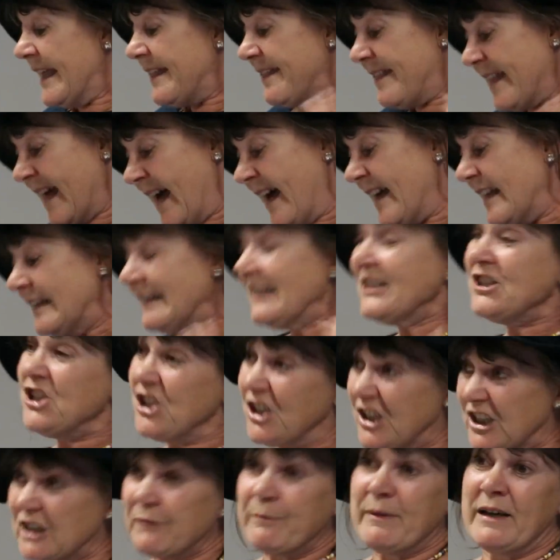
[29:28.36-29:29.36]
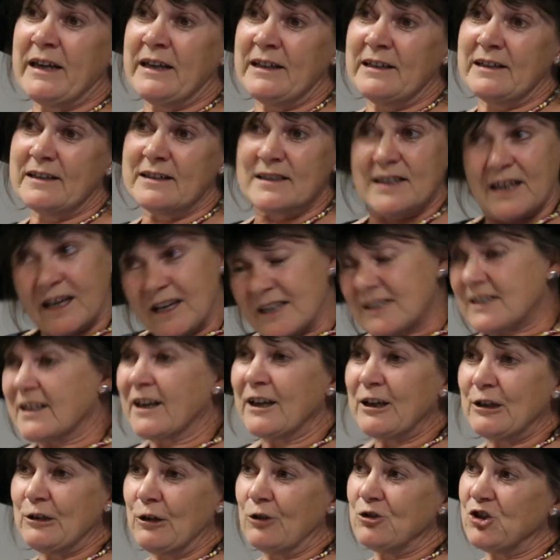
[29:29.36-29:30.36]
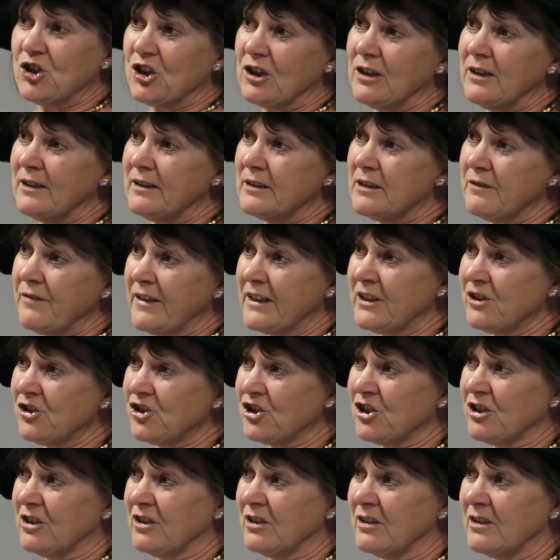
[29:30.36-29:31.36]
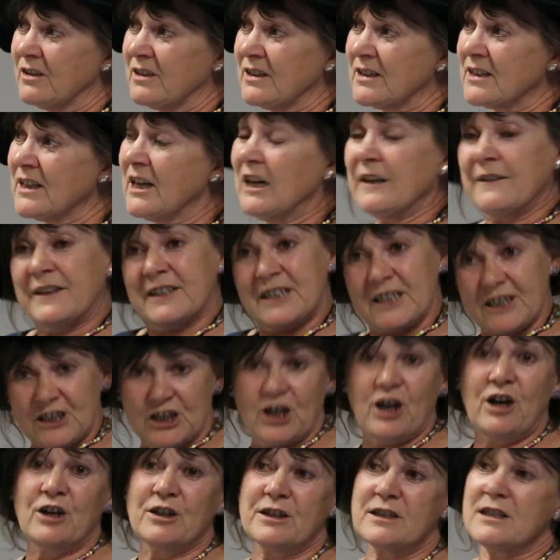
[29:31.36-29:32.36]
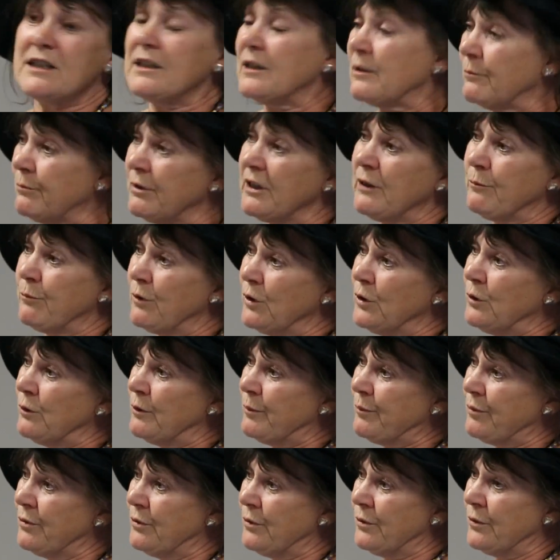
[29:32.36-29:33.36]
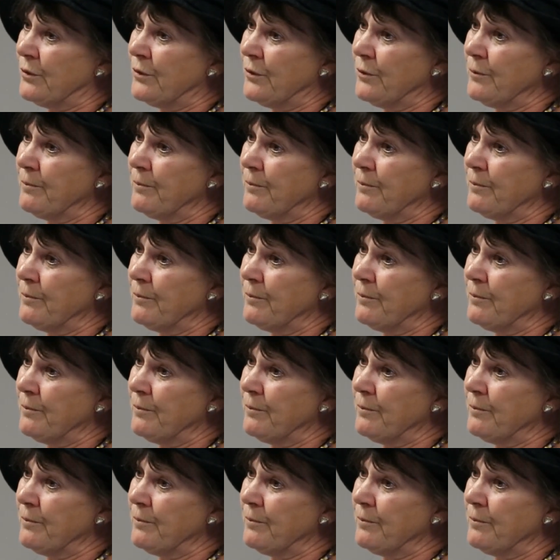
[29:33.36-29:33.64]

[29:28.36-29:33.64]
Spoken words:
that legitimates psychological interventions that are targeting people who are poor.